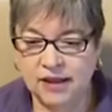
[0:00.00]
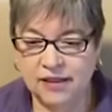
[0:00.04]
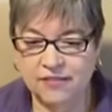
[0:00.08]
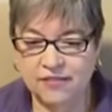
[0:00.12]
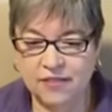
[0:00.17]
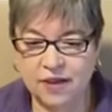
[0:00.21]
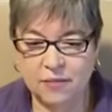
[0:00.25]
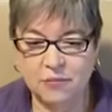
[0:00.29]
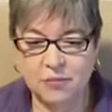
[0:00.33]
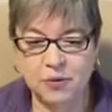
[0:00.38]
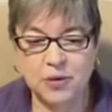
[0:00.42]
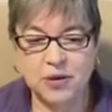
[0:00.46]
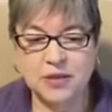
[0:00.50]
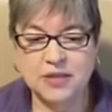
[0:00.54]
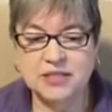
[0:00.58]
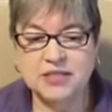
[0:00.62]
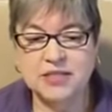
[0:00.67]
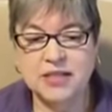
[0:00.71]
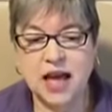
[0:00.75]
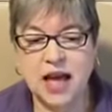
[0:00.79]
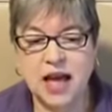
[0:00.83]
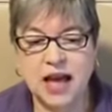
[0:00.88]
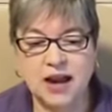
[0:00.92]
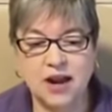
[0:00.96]
If I put a
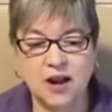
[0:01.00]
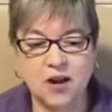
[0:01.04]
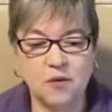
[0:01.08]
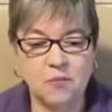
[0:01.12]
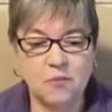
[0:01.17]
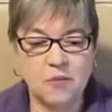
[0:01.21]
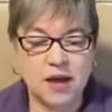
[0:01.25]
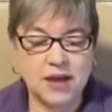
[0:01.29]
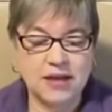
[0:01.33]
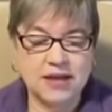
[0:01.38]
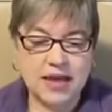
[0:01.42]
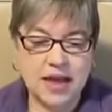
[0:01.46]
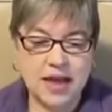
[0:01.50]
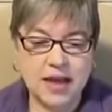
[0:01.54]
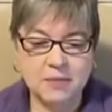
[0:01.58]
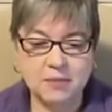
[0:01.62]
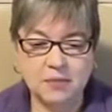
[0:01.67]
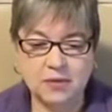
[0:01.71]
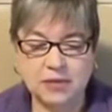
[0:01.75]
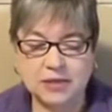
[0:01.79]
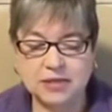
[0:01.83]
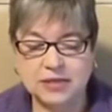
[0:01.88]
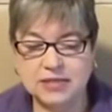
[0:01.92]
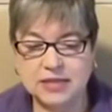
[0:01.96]
sign on my
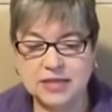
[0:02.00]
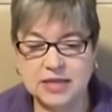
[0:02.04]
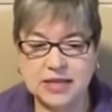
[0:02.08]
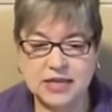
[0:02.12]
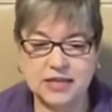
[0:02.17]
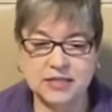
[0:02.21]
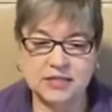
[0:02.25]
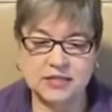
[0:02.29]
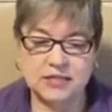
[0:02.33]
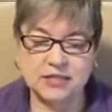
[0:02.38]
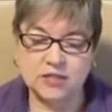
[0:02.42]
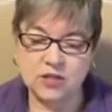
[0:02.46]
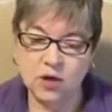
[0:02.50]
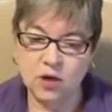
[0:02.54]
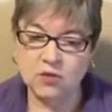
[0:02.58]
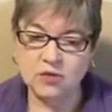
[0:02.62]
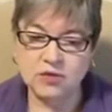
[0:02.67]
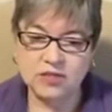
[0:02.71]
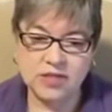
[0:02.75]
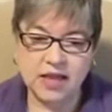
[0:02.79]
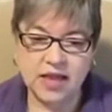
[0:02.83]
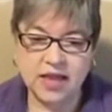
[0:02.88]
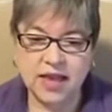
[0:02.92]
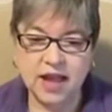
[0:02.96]
table that says,
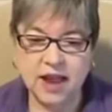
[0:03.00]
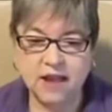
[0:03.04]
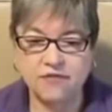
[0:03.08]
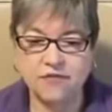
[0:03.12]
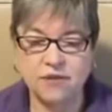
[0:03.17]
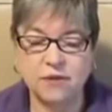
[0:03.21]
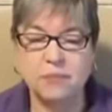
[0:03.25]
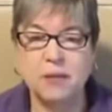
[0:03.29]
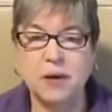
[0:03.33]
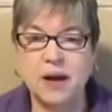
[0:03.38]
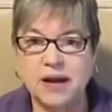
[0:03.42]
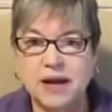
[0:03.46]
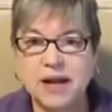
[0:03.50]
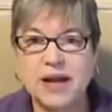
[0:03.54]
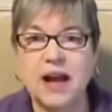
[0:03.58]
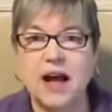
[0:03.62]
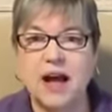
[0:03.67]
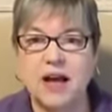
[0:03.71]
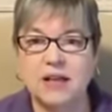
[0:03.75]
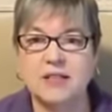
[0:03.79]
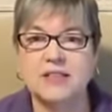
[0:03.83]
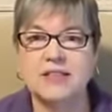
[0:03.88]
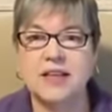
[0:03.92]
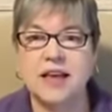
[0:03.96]
"Don't say everybody,"
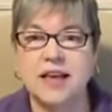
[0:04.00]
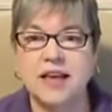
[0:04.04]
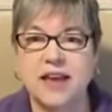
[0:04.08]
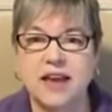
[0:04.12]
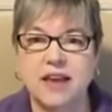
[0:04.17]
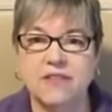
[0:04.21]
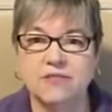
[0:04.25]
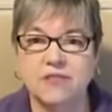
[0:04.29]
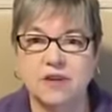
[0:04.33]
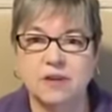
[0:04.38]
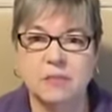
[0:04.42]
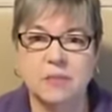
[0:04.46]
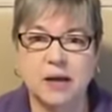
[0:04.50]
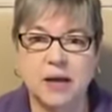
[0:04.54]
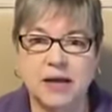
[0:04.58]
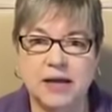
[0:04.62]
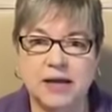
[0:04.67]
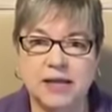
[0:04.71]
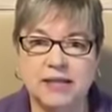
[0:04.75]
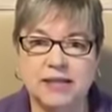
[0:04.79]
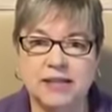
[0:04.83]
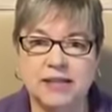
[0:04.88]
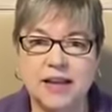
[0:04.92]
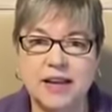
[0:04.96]
I'll say
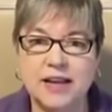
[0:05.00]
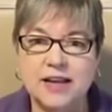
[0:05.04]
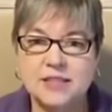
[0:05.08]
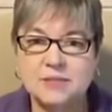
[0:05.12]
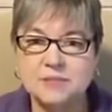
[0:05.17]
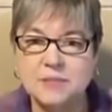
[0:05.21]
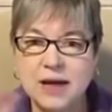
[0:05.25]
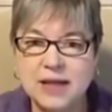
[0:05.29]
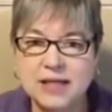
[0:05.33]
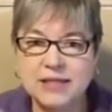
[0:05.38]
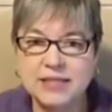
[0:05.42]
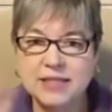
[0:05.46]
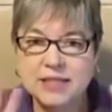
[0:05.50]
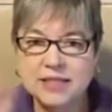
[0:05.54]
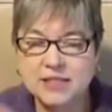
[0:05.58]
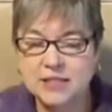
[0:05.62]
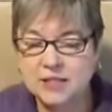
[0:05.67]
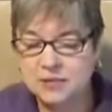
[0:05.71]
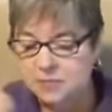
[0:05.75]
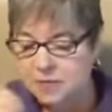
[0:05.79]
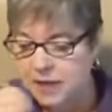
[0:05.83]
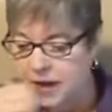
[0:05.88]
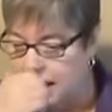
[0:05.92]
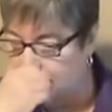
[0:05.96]
everybody. There's my sister